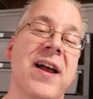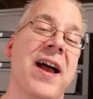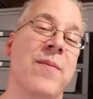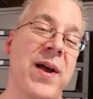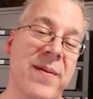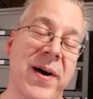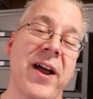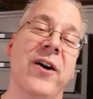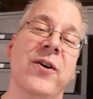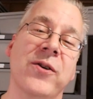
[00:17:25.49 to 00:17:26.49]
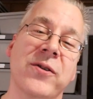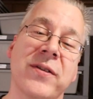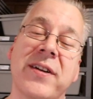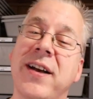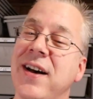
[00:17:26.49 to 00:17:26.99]
and made my
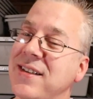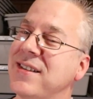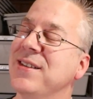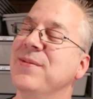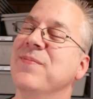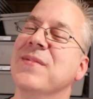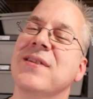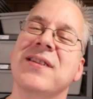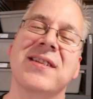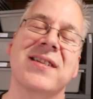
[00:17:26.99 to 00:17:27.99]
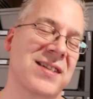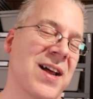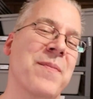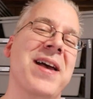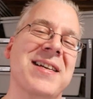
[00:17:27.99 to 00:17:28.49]
own custom
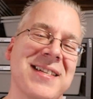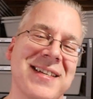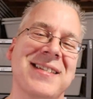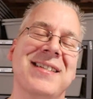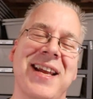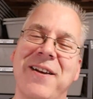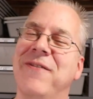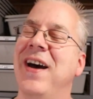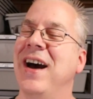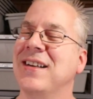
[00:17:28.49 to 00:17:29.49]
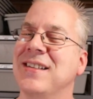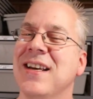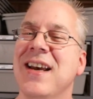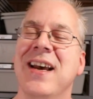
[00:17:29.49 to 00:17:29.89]
amazing snake facts.